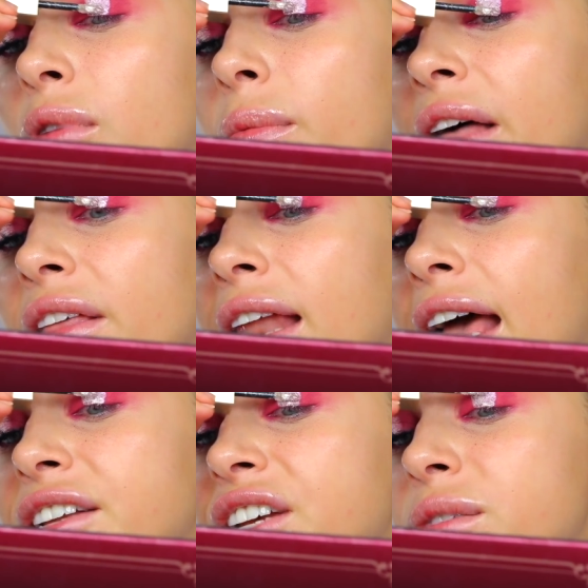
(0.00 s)
Don't worry about
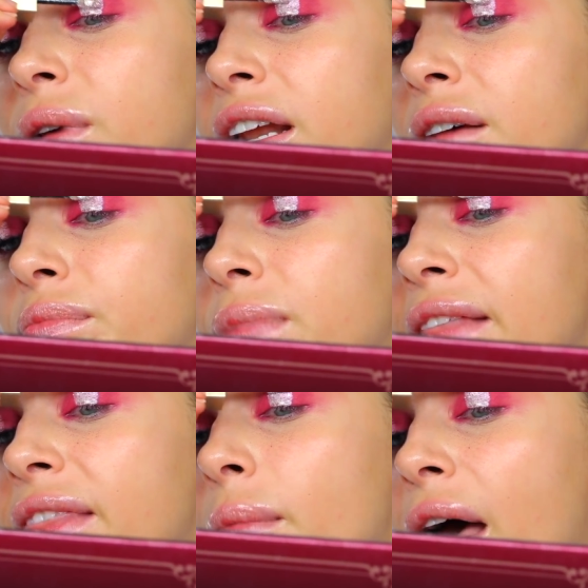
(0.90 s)
the edges, we're going to
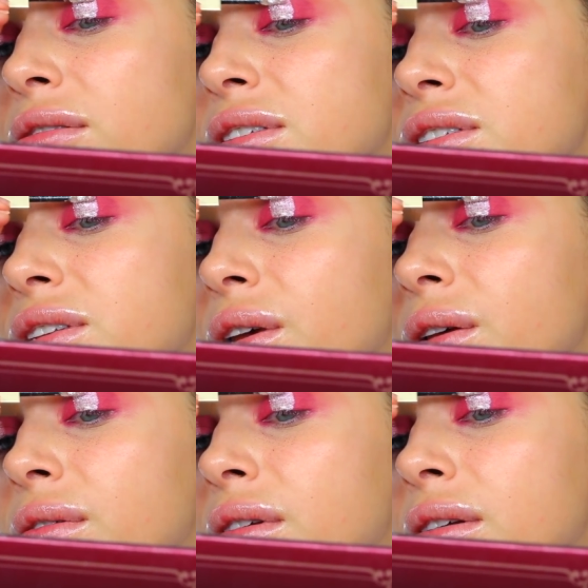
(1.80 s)
blend them out
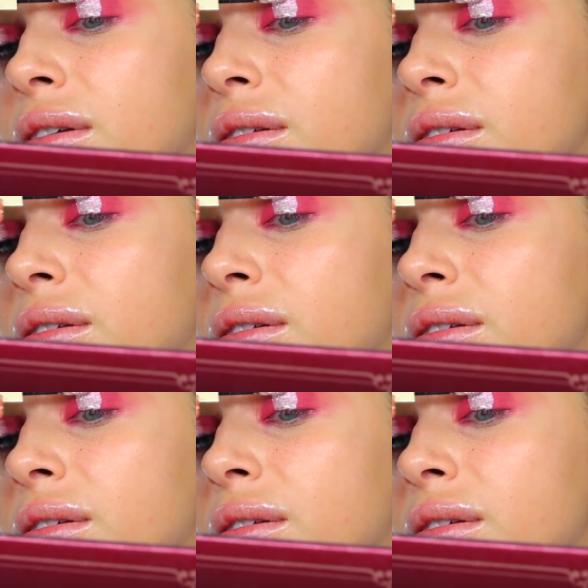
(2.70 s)
soon.